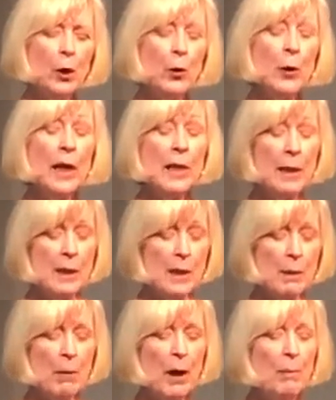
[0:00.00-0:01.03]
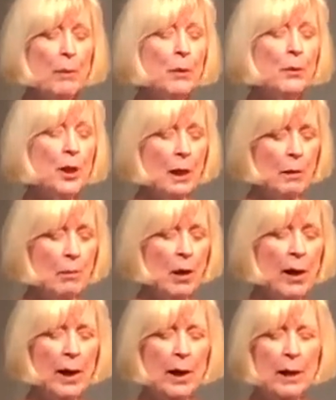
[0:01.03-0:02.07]
greatness, my beauty,
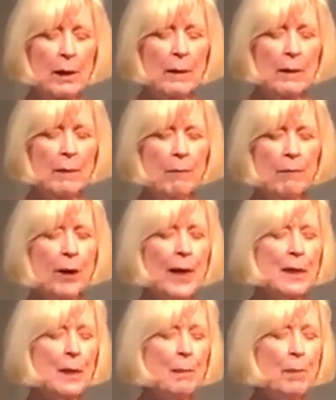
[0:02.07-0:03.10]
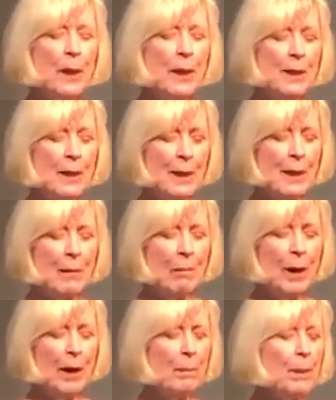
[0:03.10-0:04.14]
my flexibility,
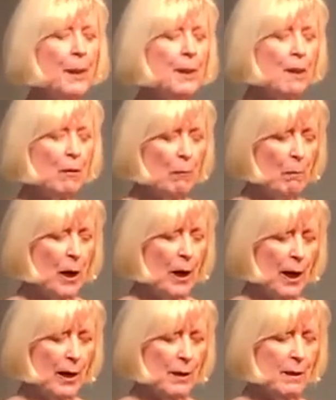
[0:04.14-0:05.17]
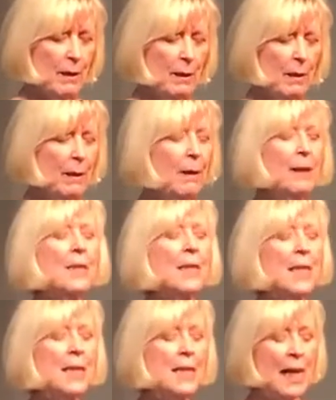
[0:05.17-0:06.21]
my peace of mind. This
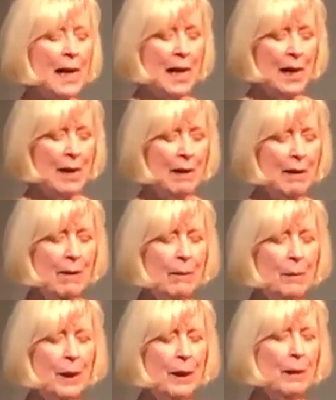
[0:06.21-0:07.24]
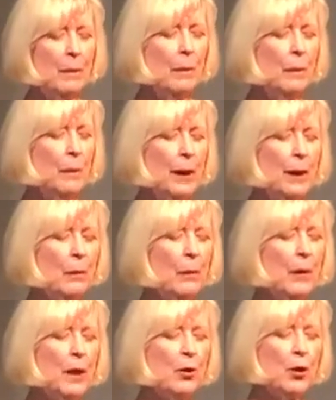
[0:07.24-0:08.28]
is a day in
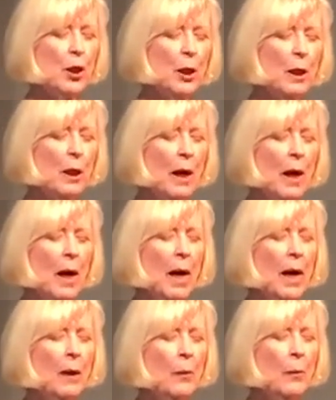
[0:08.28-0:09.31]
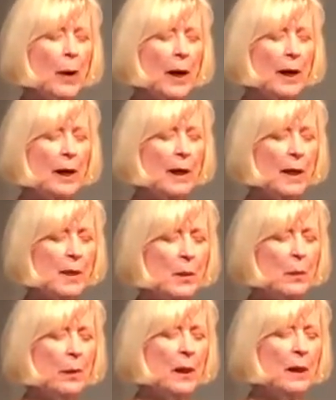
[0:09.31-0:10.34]
which I recognize
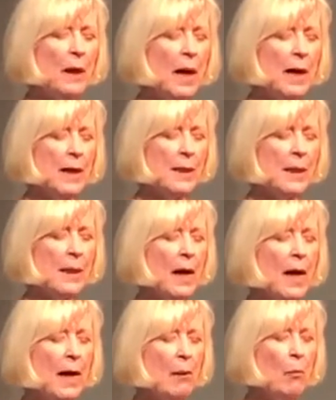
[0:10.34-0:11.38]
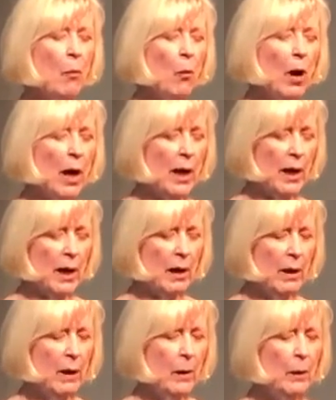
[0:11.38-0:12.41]
and realize that I am one
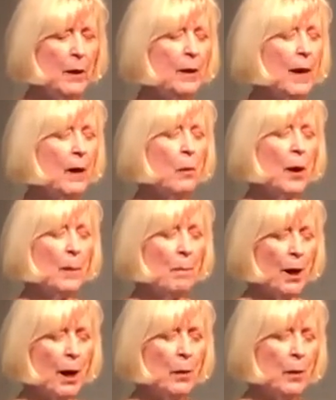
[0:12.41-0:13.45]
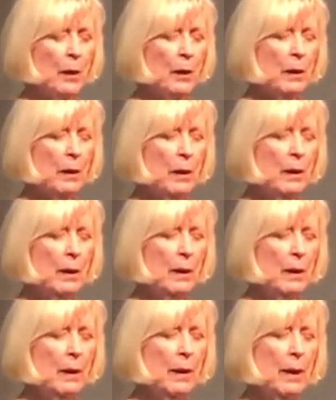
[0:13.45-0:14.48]
with that one power,
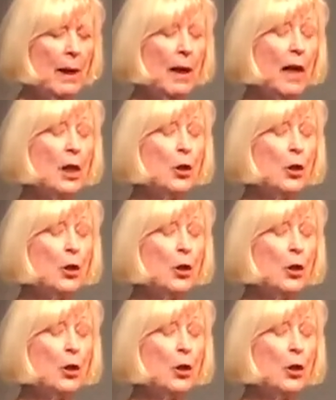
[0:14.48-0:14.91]
and I